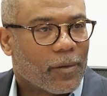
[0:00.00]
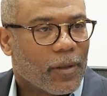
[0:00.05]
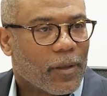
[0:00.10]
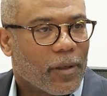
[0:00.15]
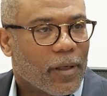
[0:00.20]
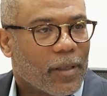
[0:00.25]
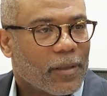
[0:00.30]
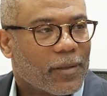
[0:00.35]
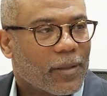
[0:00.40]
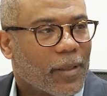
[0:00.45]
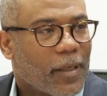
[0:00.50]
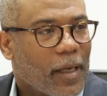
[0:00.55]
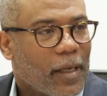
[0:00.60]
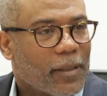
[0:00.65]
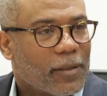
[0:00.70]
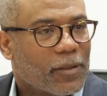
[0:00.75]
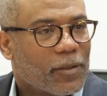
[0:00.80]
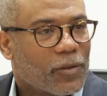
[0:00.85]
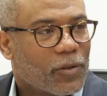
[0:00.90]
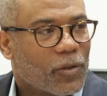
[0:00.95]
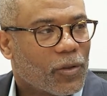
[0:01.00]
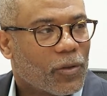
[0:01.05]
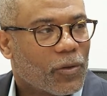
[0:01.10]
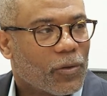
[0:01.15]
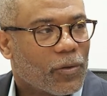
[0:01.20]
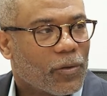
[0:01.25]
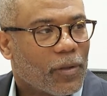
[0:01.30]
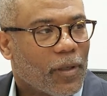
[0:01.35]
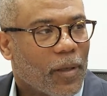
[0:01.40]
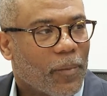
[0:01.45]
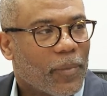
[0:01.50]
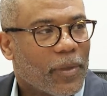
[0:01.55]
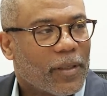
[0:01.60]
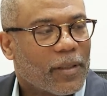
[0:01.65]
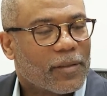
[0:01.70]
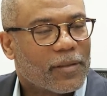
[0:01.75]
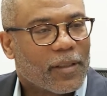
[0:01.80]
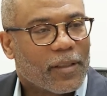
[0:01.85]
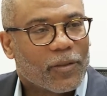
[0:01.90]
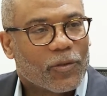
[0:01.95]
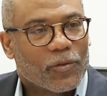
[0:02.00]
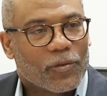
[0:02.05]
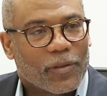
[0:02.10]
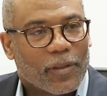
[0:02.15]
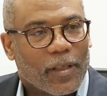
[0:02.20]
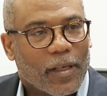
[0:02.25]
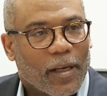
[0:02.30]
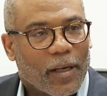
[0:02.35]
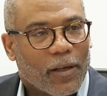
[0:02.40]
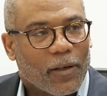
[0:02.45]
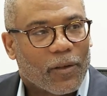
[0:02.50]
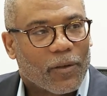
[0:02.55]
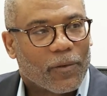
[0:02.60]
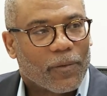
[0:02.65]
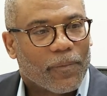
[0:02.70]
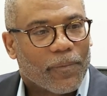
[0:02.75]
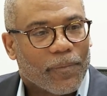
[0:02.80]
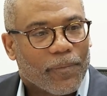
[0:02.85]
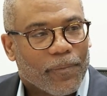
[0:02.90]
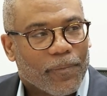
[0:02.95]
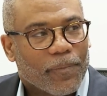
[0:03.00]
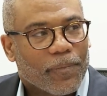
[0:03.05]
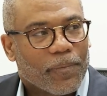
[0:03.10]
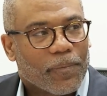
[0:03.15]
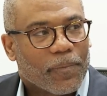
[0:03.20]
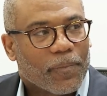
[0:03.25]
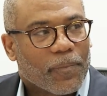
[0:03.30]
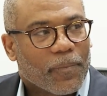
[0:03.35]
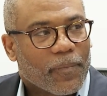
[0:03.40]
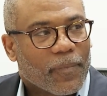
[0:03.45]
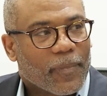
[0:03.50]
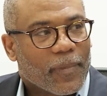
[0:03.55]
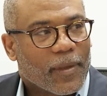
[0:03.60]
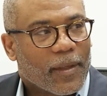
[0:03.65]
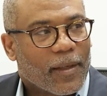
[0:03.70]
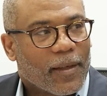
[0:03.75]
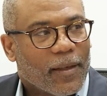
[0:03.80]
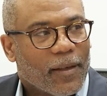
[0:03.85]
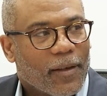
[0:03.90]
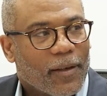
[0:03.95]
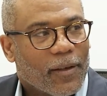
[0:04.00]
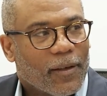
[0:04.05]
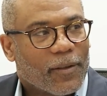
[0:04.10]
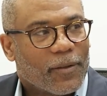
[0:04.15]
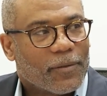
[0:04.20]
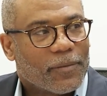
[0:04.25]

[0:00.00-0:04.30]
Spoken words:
their education too. I mean, it's interesting how. You know,